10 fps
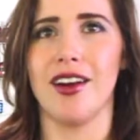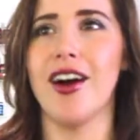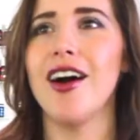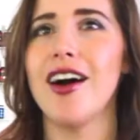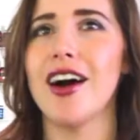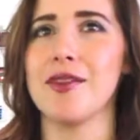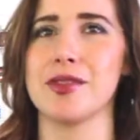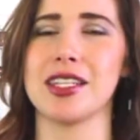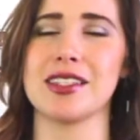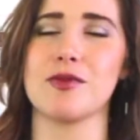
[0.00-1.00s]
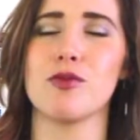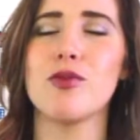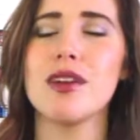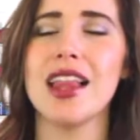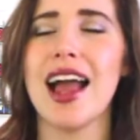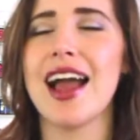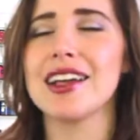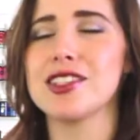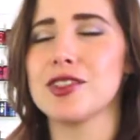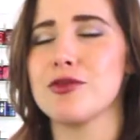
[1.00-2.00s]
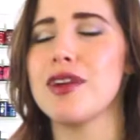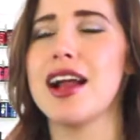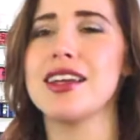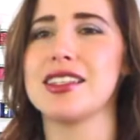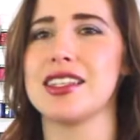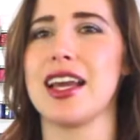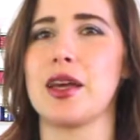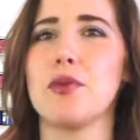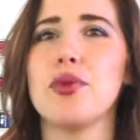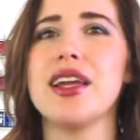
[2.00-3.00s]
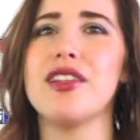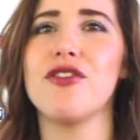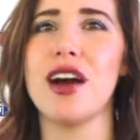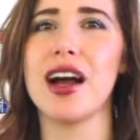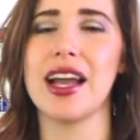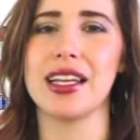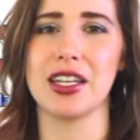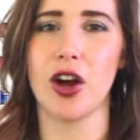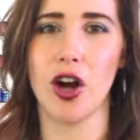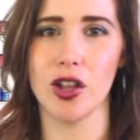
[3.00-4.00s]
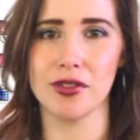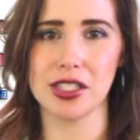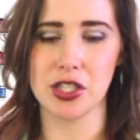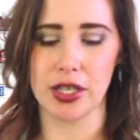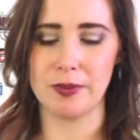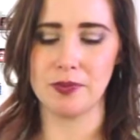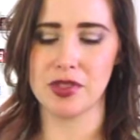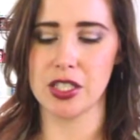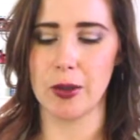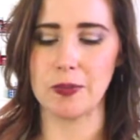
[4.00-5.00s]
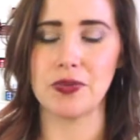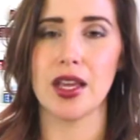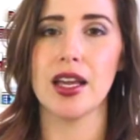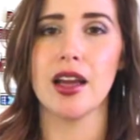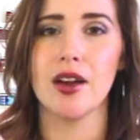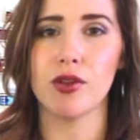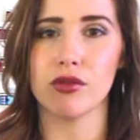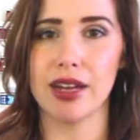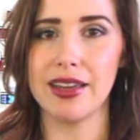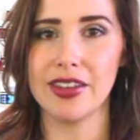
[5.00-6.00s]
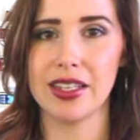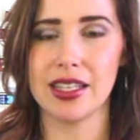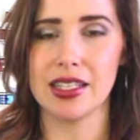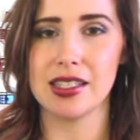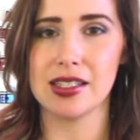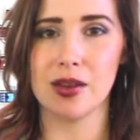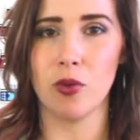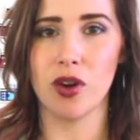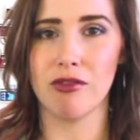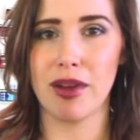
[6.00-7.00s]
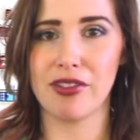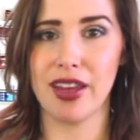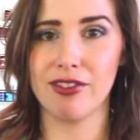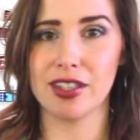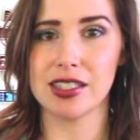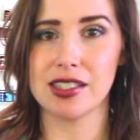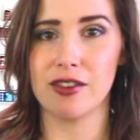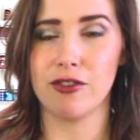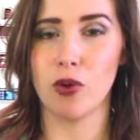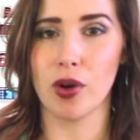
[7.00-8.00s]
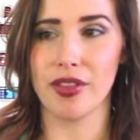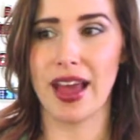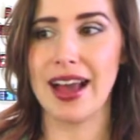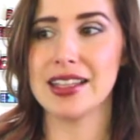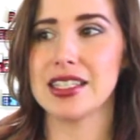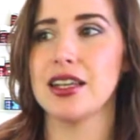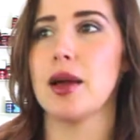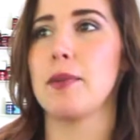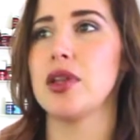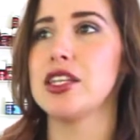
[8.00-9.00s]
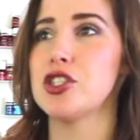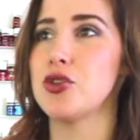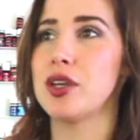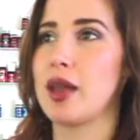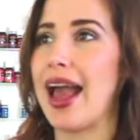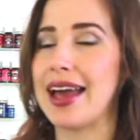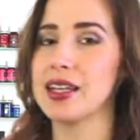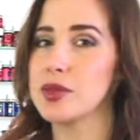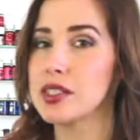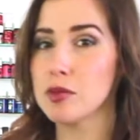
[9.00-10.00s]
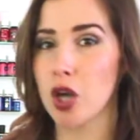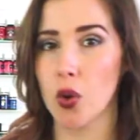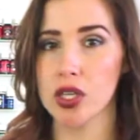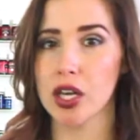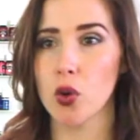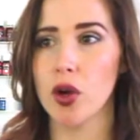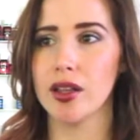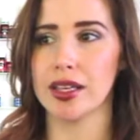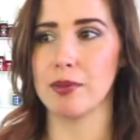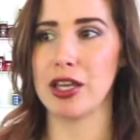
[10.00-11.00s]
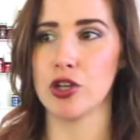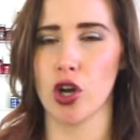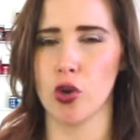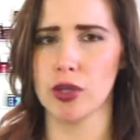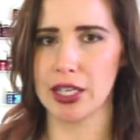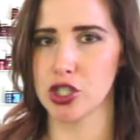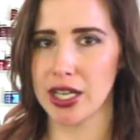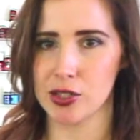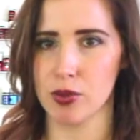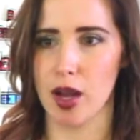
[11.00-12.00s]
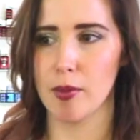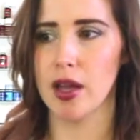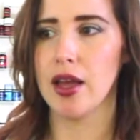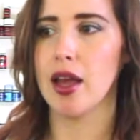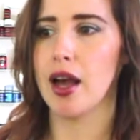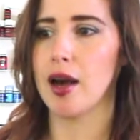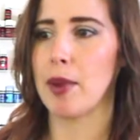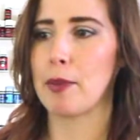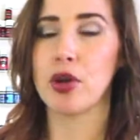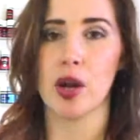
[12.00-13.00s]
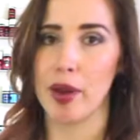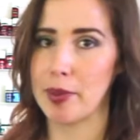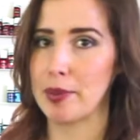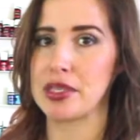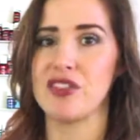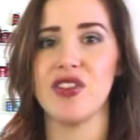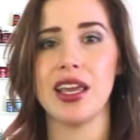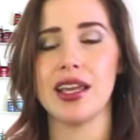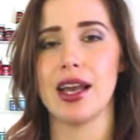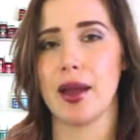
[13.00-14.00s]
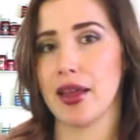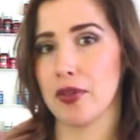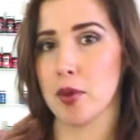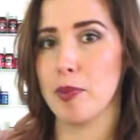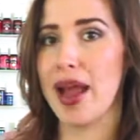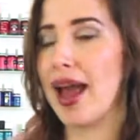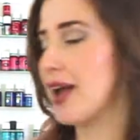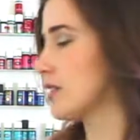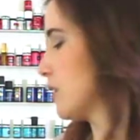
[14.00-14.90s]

oh, I'm gonna relax and rest and I can breathe fine and all of it's good. So Raven is one of my favorites for that. Plus you can add it with some coconut oil and make your own like chest rub. I put it on my baby's feet and their backs